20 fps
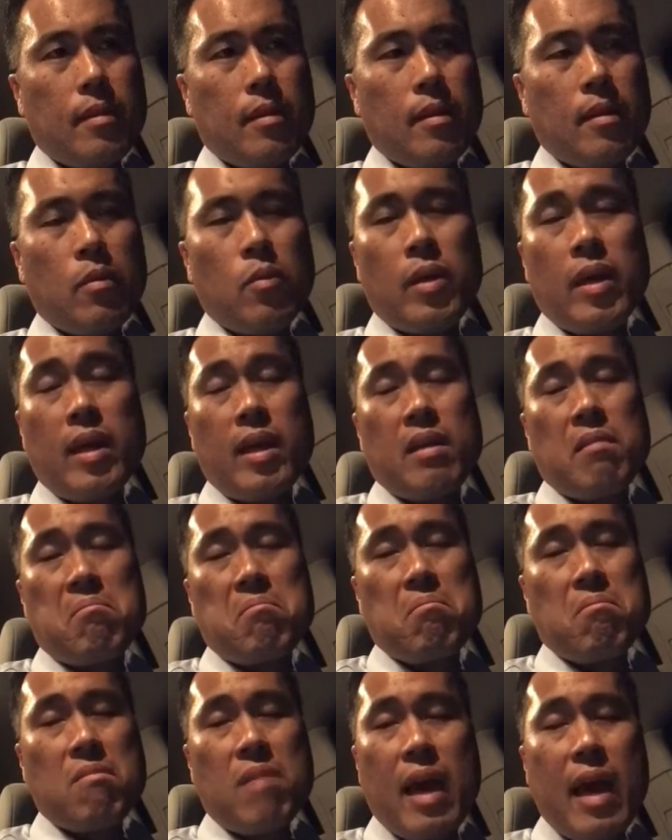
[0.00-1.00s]
the way
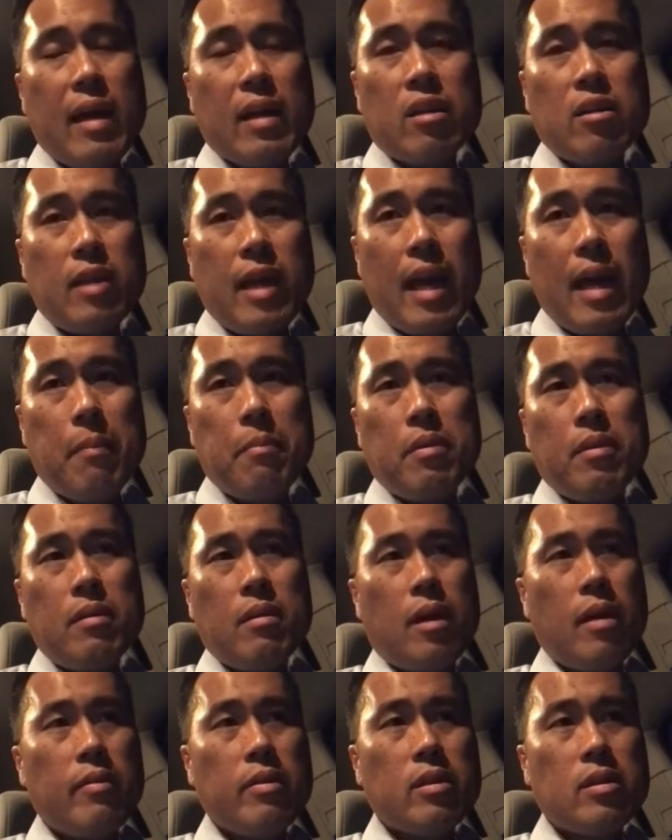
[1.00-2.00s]
that could
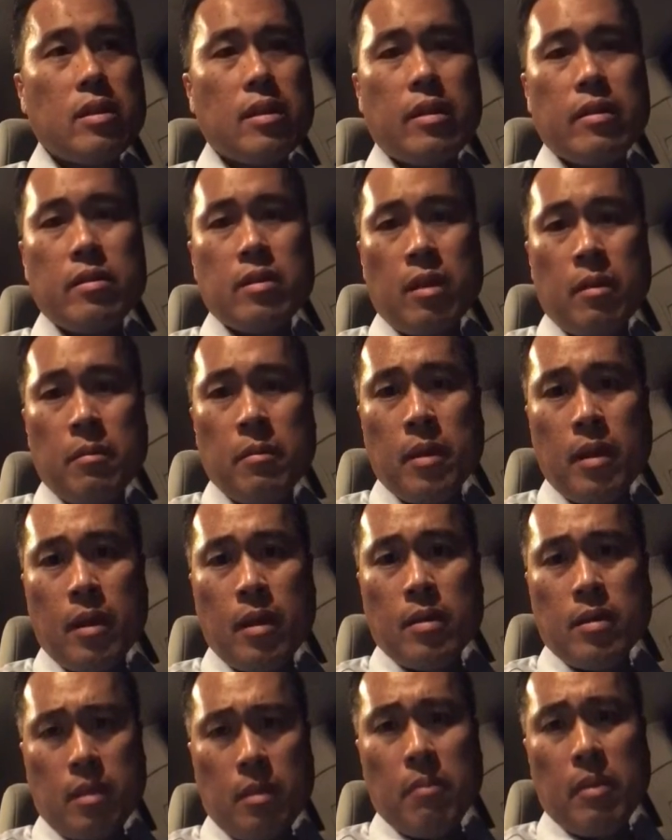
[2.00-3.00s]
happen, obviously, is some
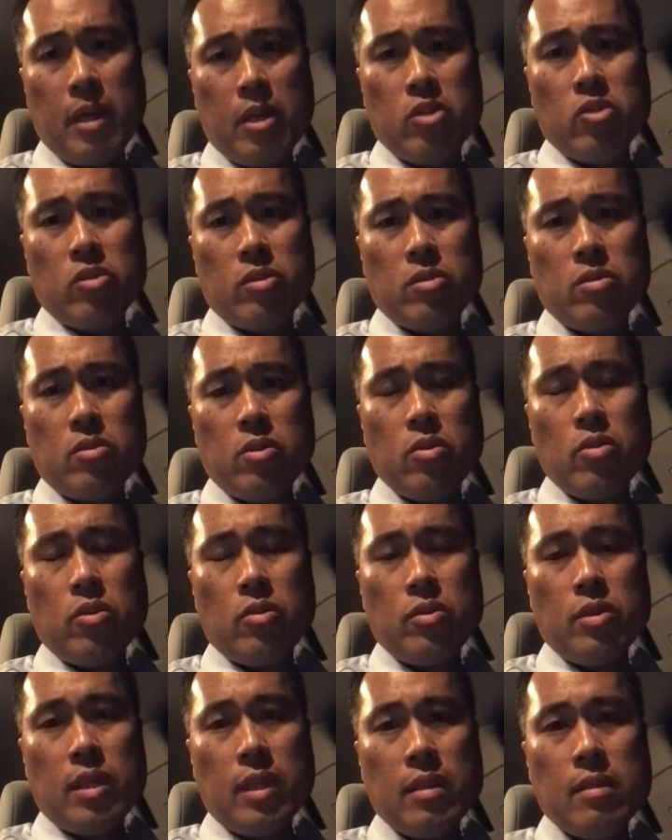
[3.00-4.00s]
patients do
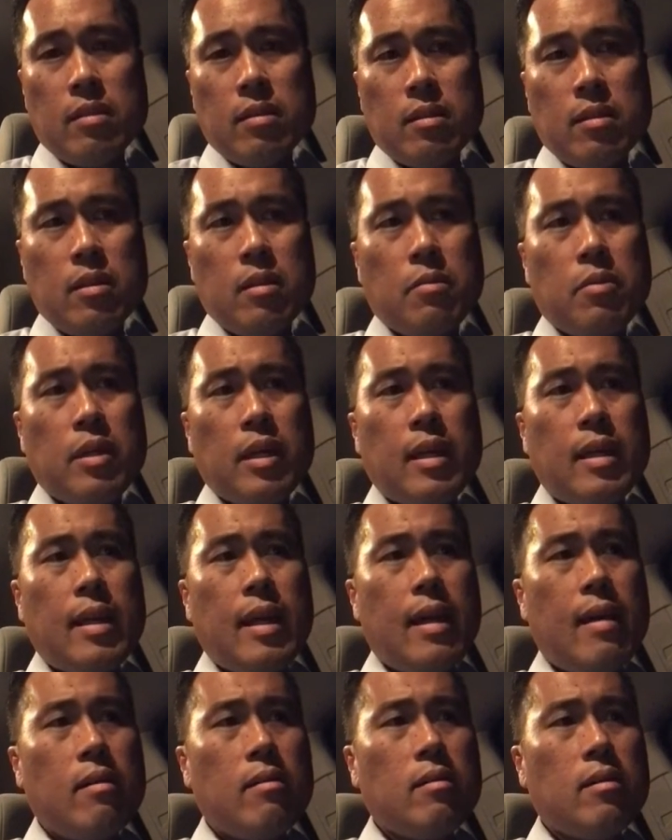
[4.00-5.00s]
use insulin to bring it
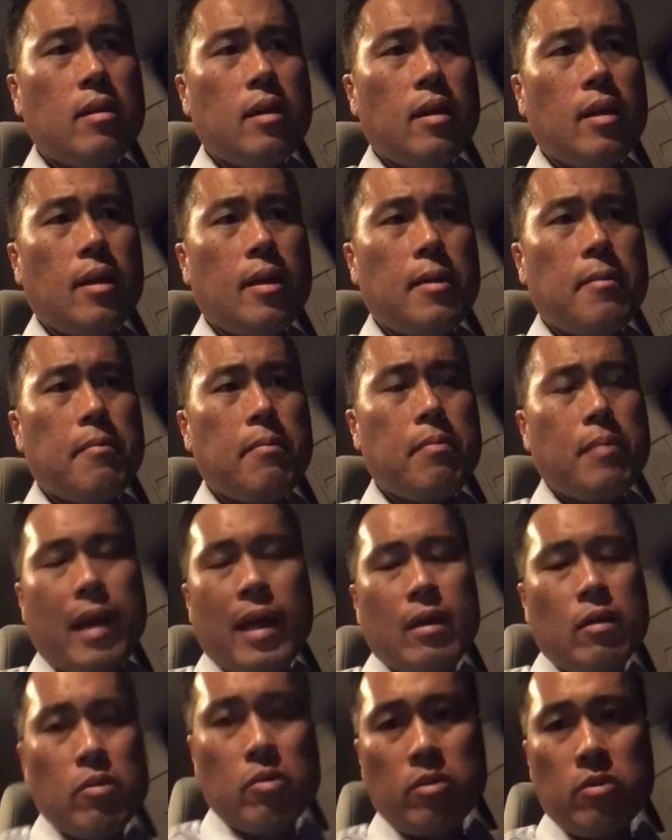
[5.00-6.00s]
down.
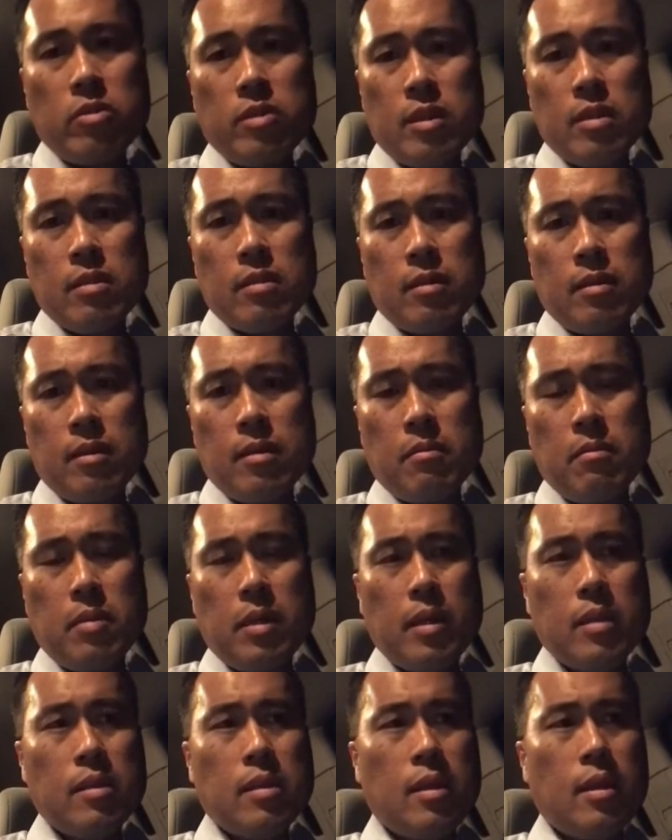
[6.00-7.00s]
I don't use insulin,
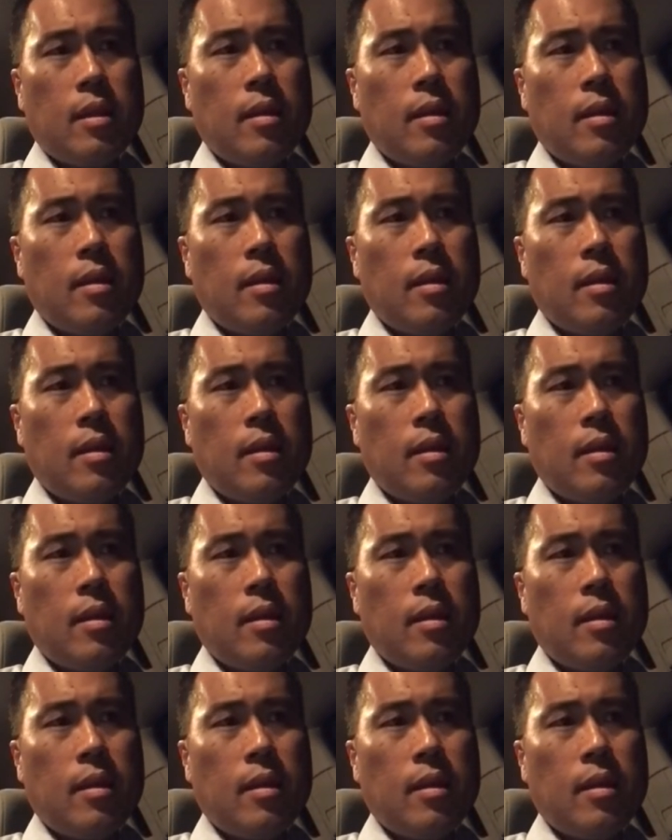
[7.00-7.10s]
but